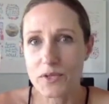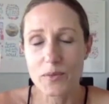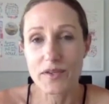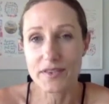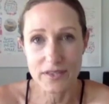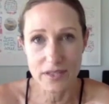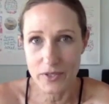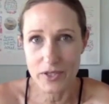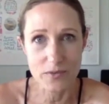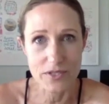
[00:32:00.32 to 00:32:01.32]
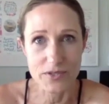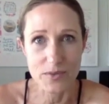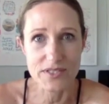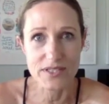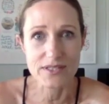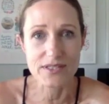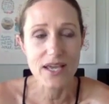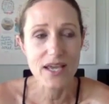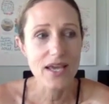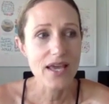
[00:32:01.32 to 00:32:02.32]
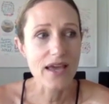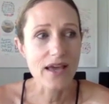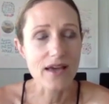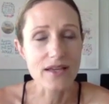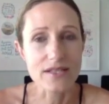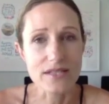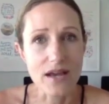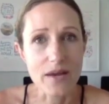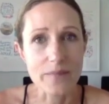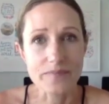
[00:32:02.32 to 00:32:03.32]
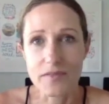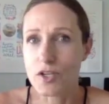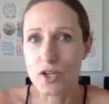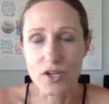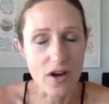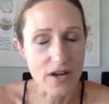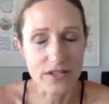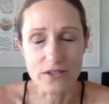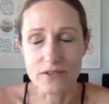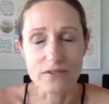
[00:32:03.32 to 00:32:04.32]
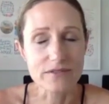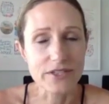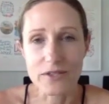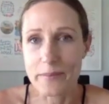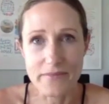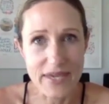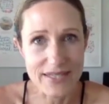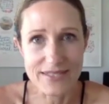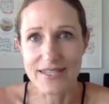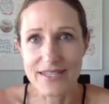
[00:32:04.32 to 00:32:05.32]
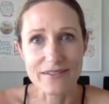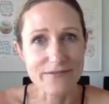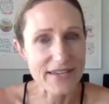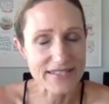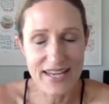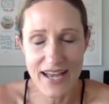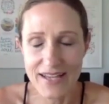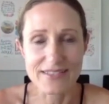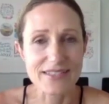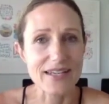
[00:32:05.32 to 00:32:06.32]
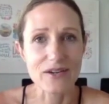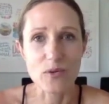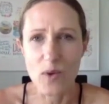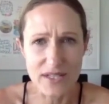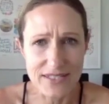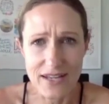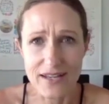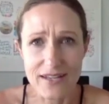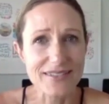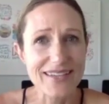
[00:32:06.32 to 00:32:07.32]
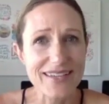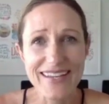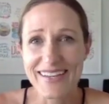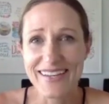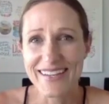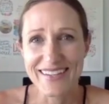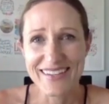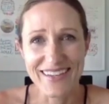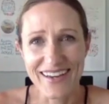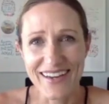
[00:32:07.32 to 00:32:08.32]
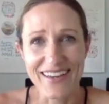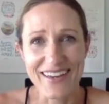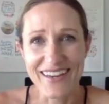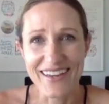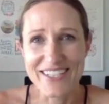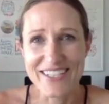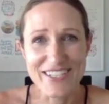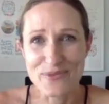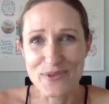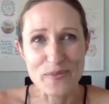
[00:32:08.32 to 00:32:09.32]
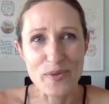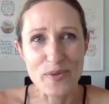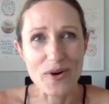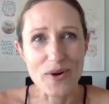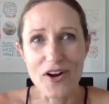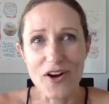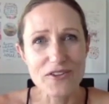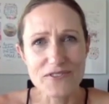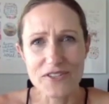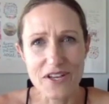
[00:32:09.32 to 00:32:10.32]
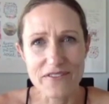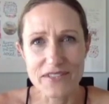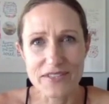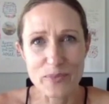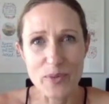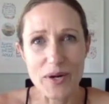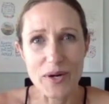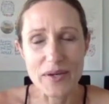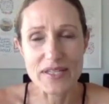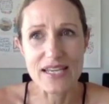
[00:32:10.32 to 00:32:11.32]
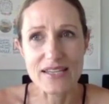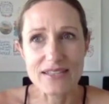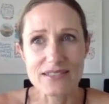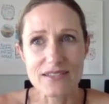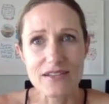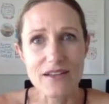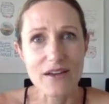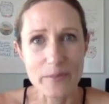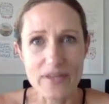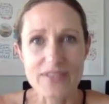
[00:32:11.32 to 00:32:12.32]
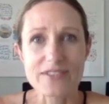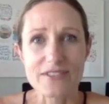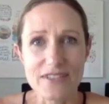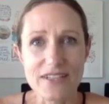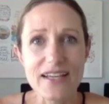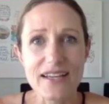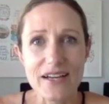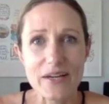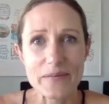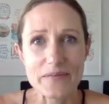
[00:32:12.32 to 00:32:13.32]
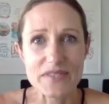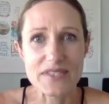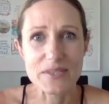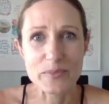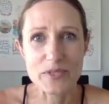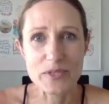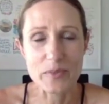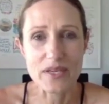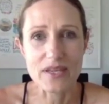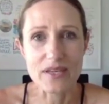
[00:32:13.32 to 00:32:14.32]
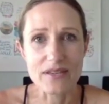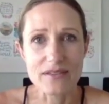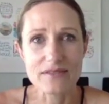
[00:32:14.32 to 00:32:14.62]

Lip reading: with limited resources. And good on you. You're amazing, fantastic, well done. Yeah, I just want to pour all of the love and support. It takes a lot of muscle to be